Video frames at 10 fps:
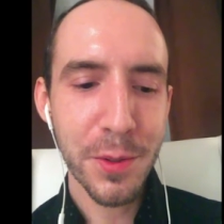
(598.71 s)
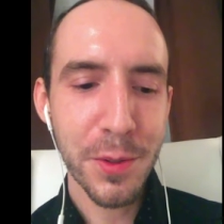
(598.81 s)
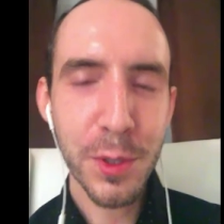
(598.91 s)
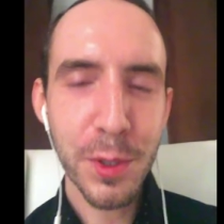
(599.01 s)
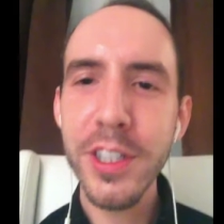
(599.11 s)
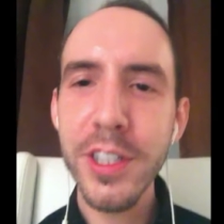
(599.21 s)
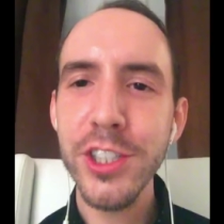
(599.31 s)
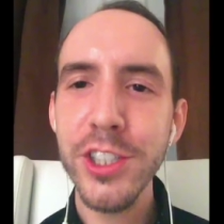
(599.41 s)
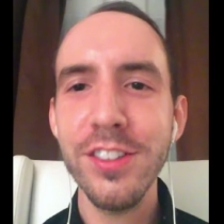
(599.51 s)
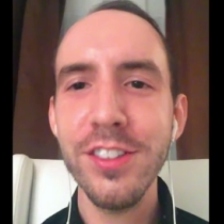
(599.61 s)
we're really
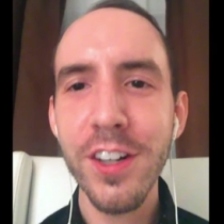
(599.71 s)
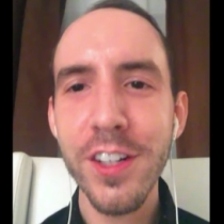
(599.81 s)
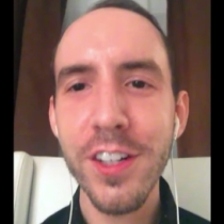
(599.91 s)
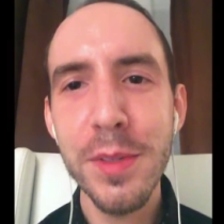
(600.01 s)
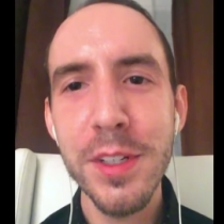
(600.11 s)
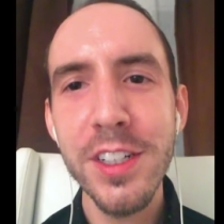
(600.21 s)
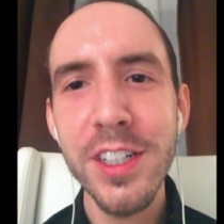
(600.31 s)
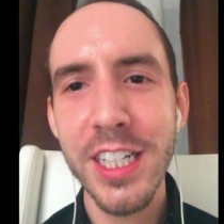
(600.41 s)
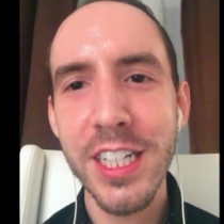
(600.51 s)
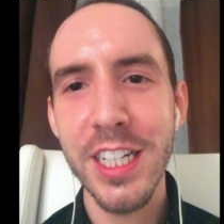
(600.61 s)
trying to start a
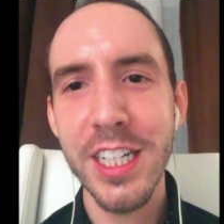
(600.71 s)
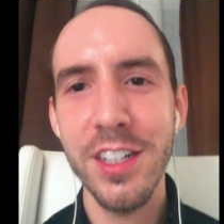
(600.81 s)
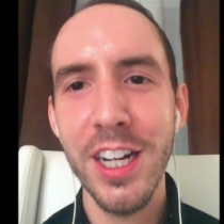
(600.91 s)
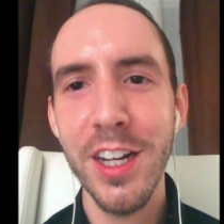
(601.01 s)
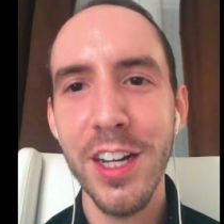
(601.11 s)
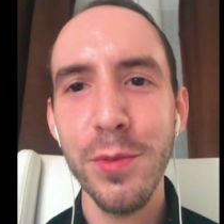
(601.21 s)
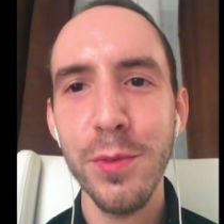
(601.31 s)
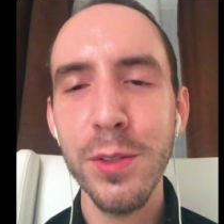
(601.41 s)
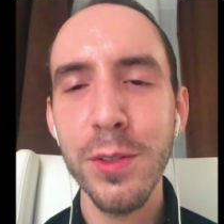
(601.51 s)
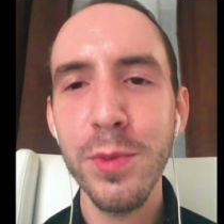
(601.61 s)
community here, and
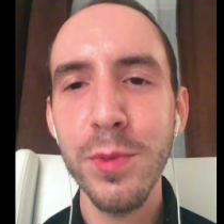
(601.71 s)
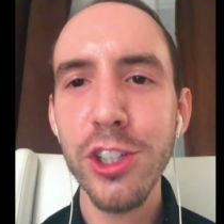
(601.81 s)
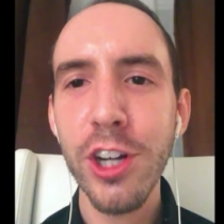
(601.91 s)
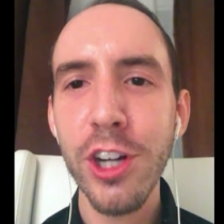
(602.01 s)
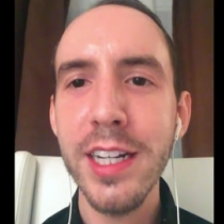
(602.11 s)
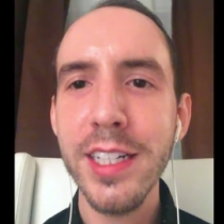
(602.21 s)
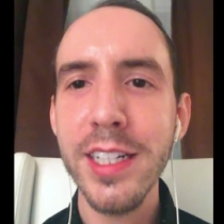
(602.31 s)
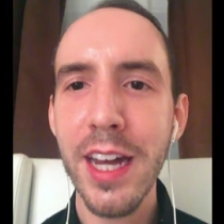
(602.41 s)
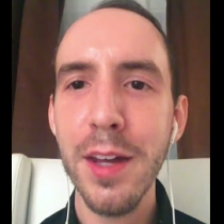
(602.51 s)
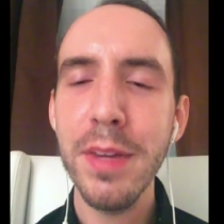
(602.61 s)
we're really trying to
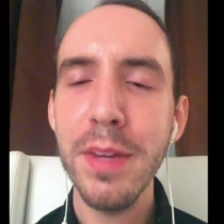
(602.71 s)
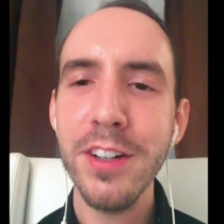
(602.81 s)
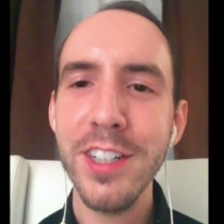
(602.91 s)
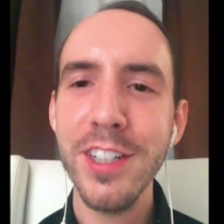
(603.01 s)
get mental health